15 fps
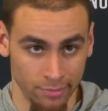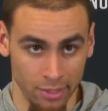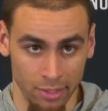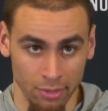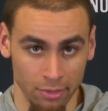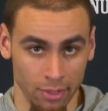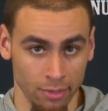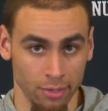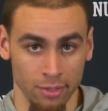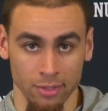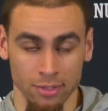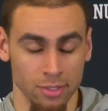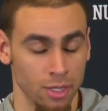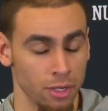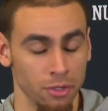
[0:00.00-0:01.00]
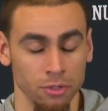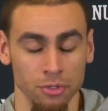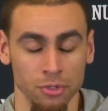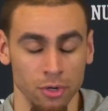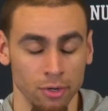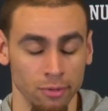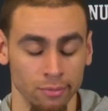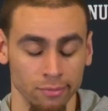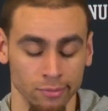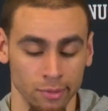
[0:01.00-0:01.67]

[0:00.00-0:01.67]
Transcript: You know, I think it's luck of the draw.